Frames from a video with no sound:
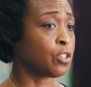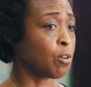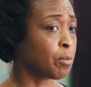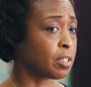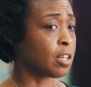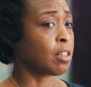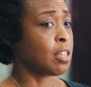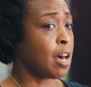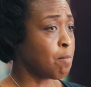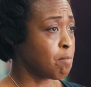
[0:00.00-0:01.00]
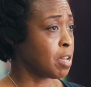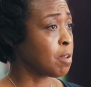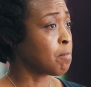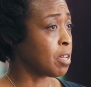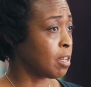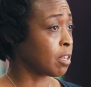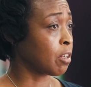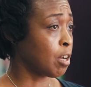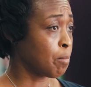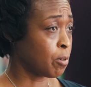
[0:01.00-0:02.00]
So I was like that may be a
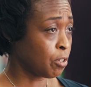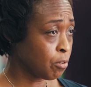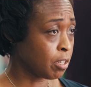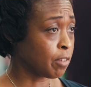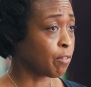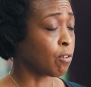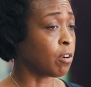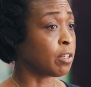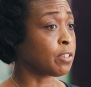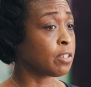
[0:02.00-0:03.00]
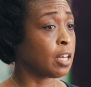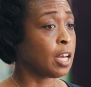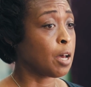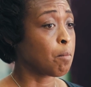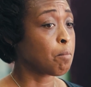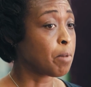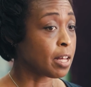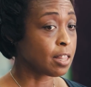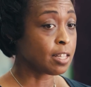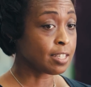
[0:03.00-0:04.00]
good opportunity for us.
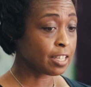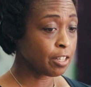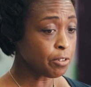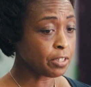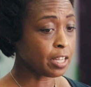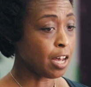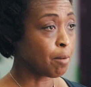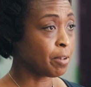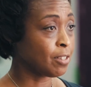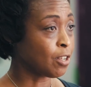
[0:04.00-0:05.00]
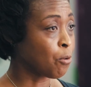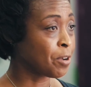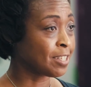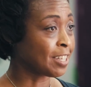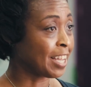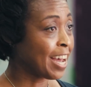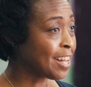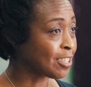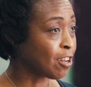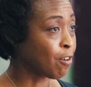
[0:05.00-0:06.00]
But the skills gap is always the
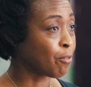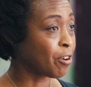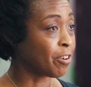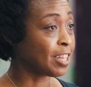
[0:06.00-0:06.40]
CAD software.